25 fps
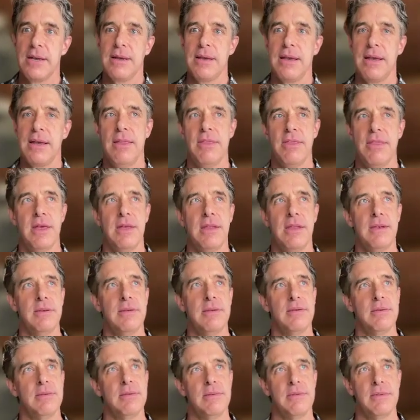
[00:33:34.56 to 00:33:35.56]
And
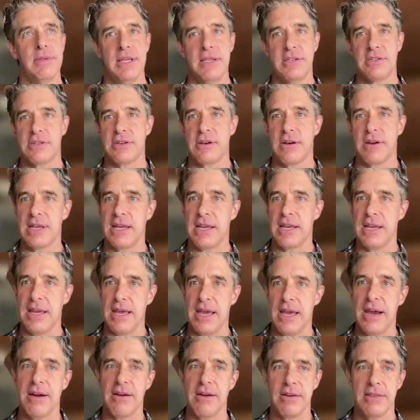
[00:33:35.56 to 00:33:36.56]
then they start getting
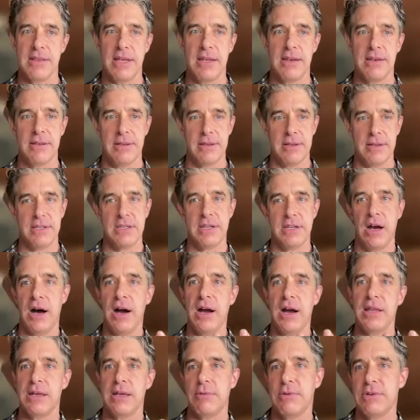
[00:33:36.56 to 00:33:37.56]
air. And then the
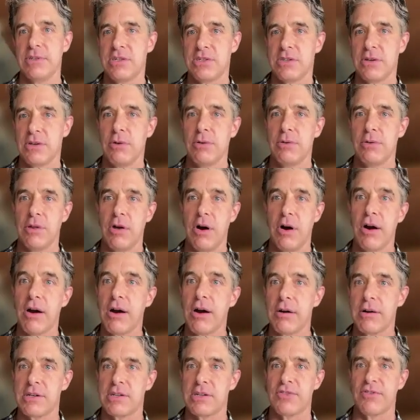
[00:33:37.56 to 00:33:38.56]
tongue that was so
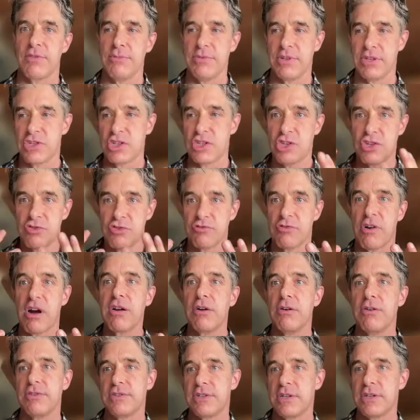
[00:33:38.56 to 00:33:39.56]
large from the
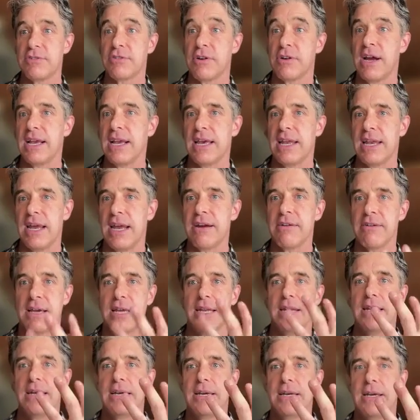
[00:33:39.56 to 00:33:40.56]
struggle to try and get air
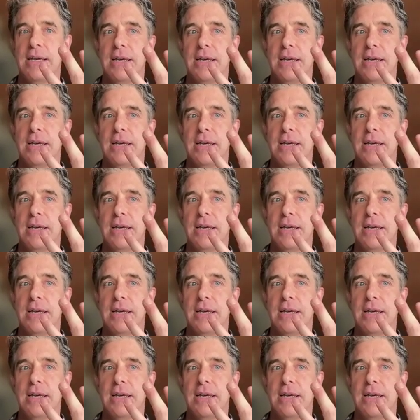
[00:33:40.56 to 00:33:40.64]
in,